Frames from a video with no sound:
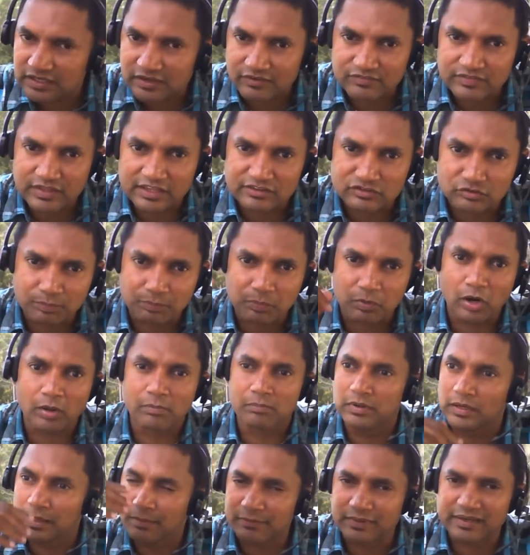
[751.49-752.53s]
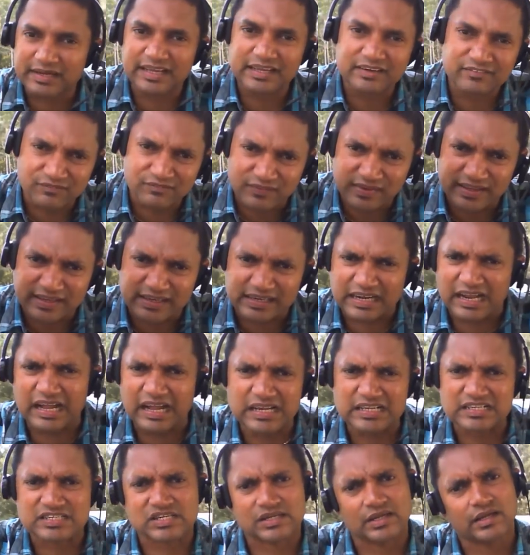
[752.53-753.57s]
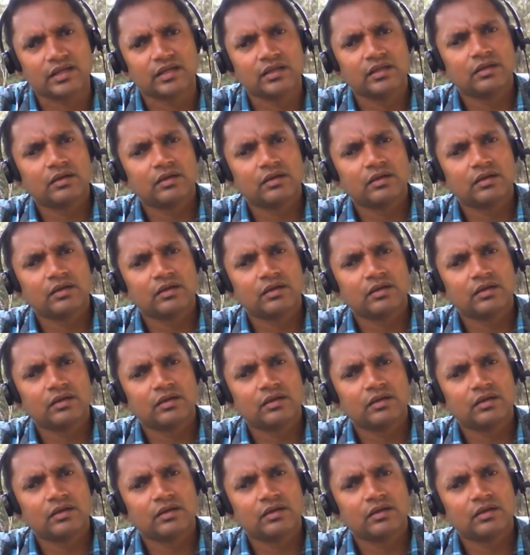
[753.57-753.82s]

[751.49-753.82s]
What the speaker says: if there's a problem, conflict, culture?